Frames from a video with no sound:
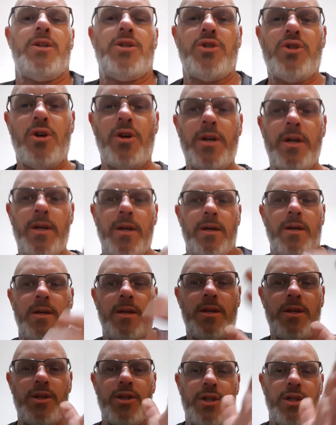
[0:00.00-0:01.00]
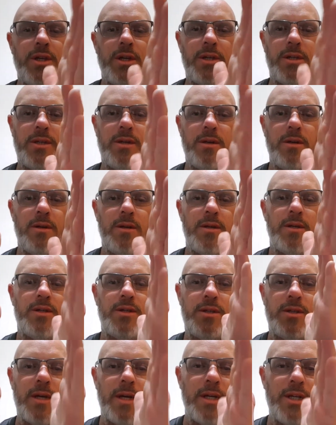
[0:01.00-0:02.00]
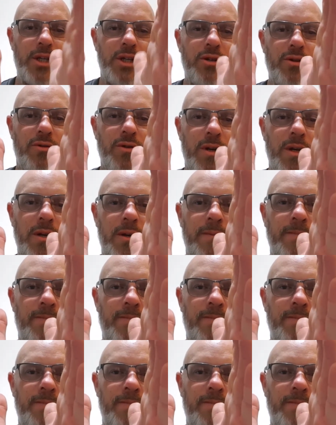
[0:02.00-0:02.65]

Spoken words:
trying to sit stationary,